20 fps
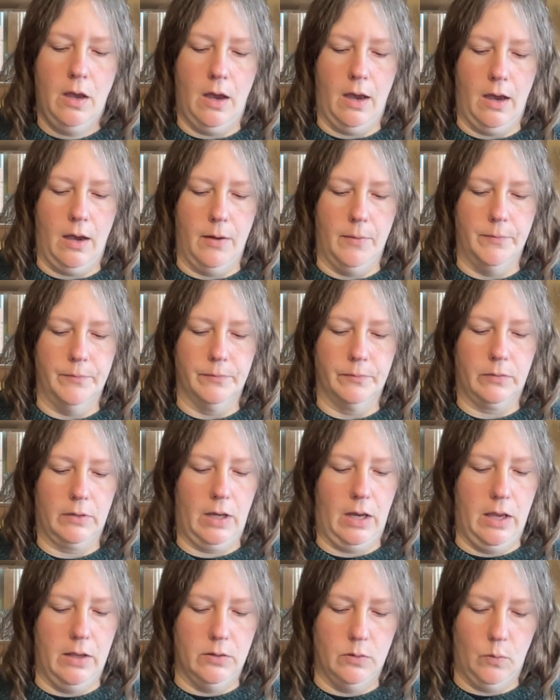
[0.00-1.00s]
Um,
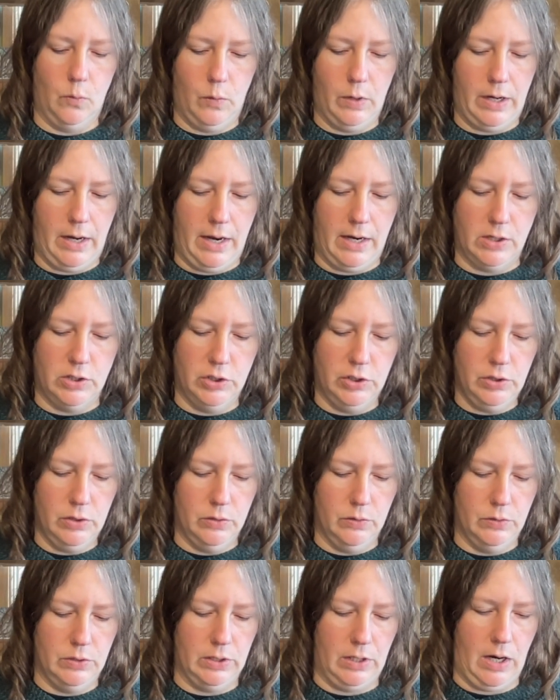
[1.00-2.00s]
and what I
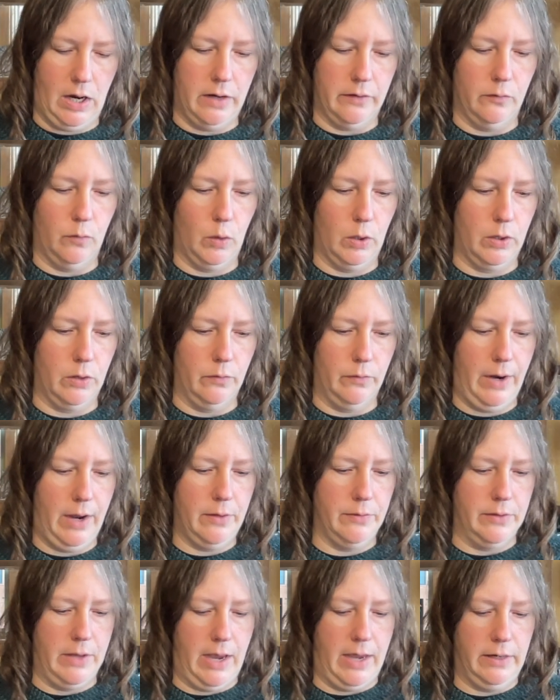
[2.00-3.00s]
do to kind of work
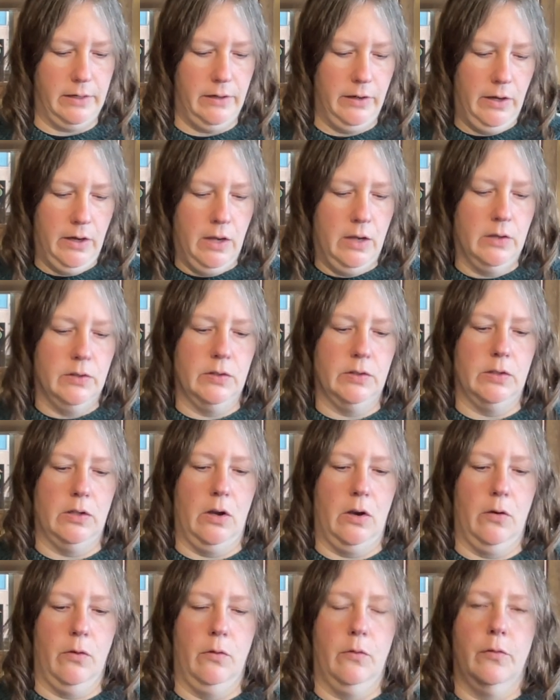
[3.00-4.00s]
around that,
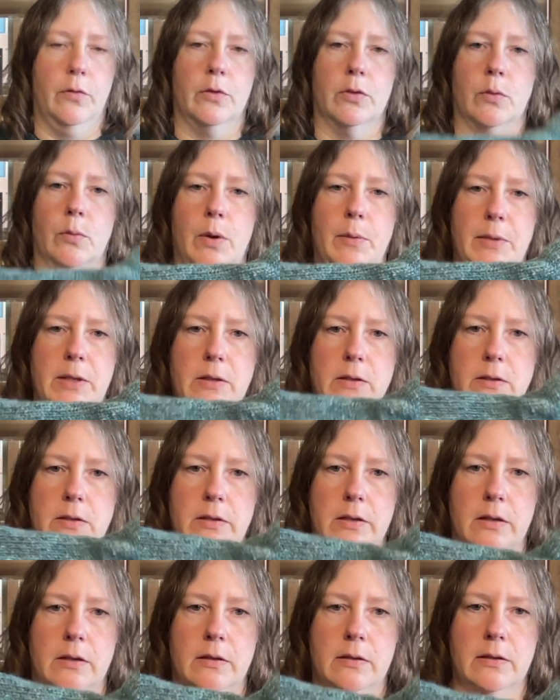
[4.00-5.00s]
so for the
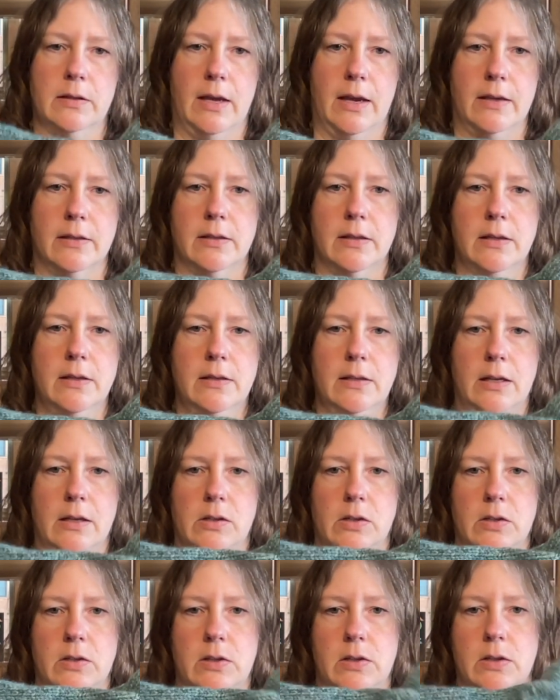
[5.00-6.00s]
women's sizes, I
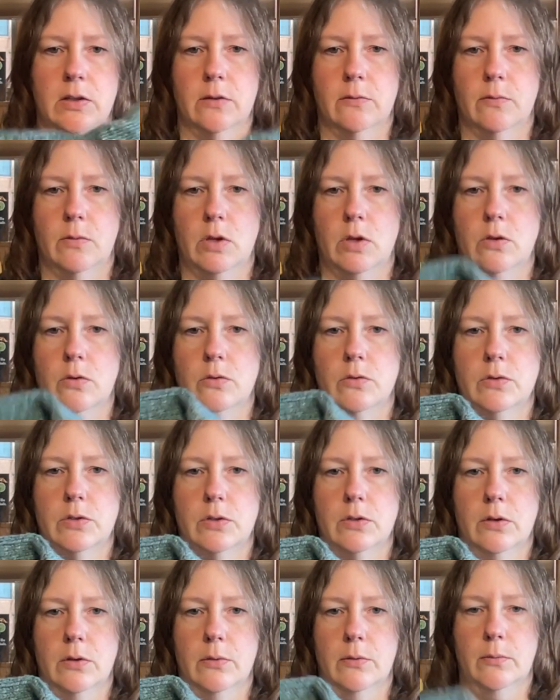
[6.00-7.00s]
just
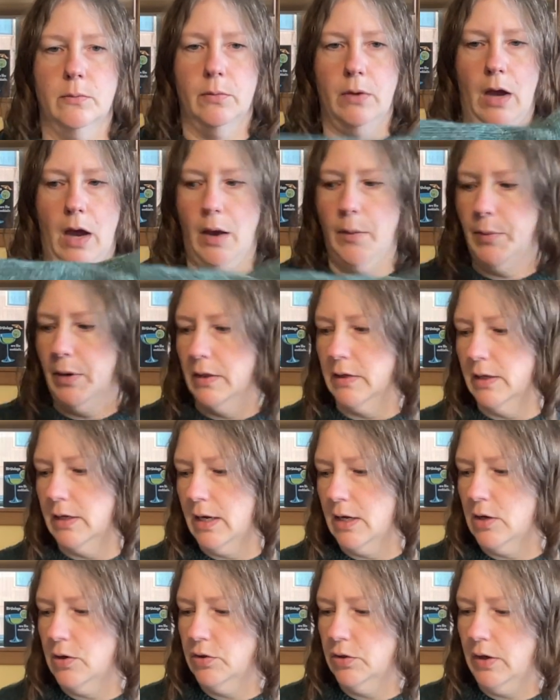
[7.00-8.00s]
use up, and then
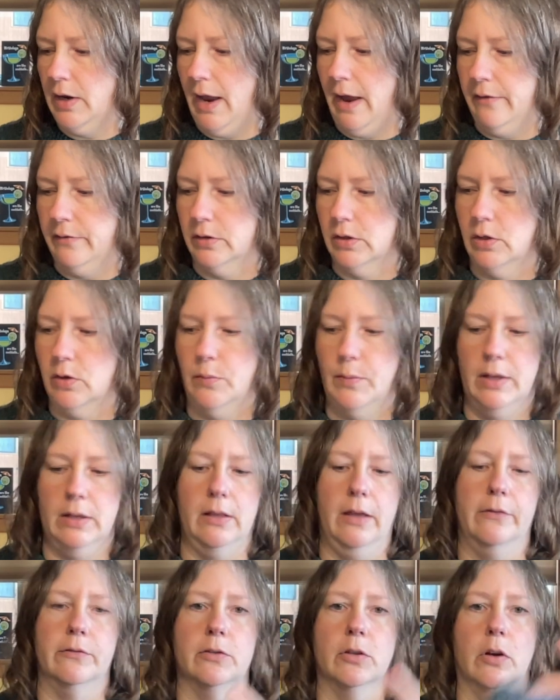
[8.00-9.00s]
I usually have a little bit
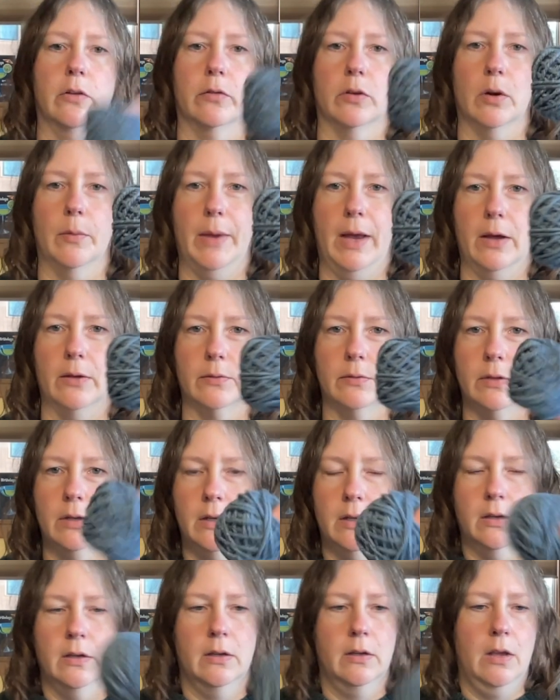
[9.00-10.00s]
left over about
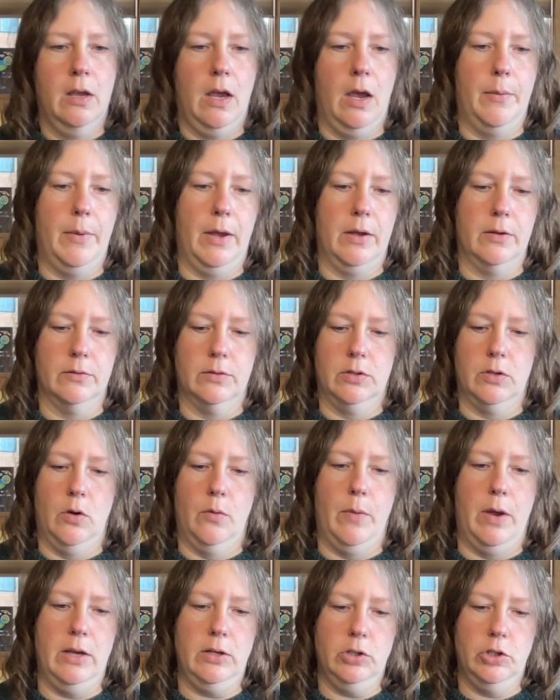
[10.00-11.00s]
about so
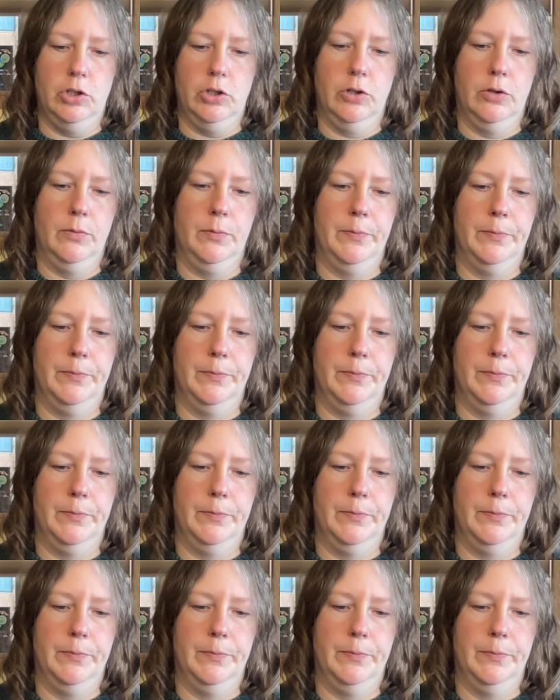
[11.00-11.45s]
much,